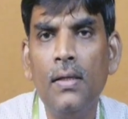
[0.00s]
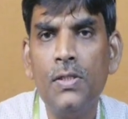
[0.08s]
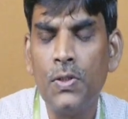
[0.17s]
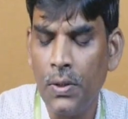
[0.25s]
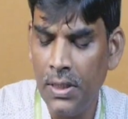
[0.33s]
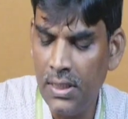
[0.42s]

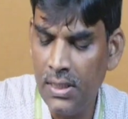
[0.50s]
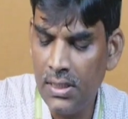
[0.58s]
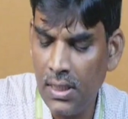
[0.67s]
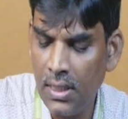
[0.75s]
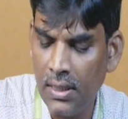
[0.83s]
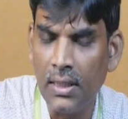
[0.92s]
So,
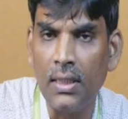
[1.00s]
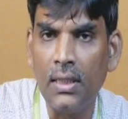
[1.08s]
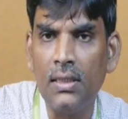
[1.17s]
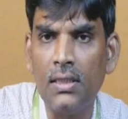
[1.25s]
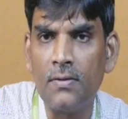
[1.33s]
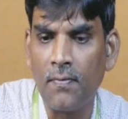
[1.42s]
initially
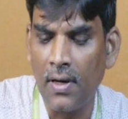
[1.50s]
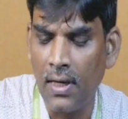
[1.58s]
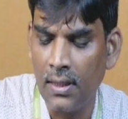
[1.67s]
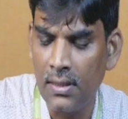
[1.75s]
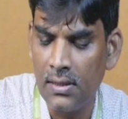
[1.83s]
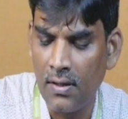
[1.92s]
this
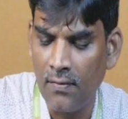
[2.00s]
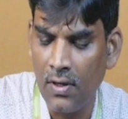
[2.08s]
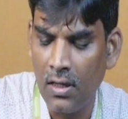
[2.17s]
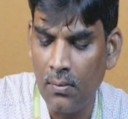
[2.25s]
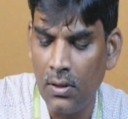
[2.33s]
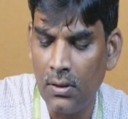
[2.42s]
plunger is
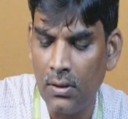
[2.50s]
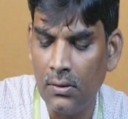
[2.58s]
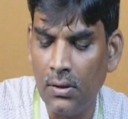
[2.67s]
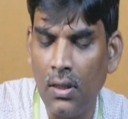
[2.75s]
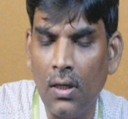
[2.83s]
available,